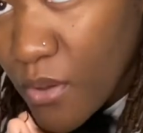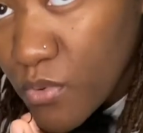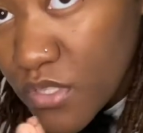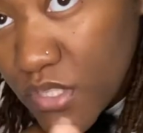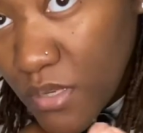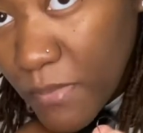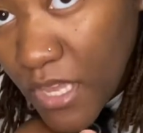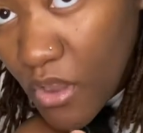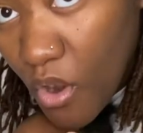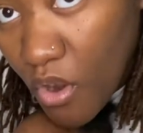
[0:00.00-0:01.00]
ones to
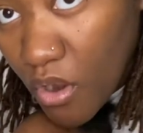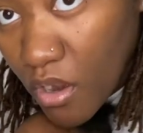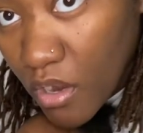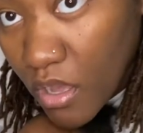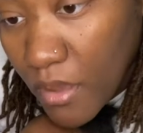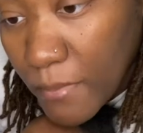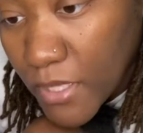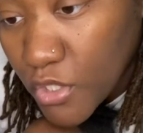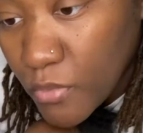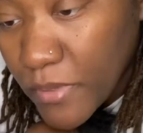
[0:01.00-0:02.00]
me are um, a
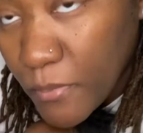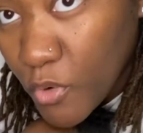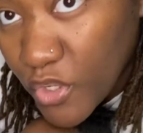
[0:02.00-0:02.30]
little bit more